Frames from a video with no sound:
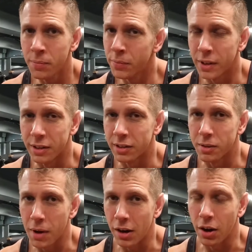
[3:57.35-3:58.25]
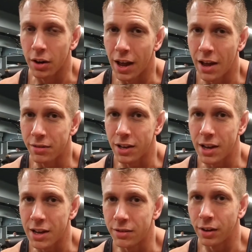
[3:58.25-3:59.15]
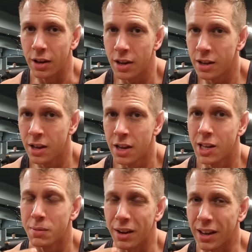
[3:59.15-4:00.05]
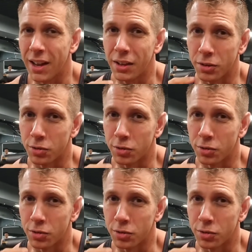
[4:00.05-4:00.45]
This isn't about going heavy either, it's about getting those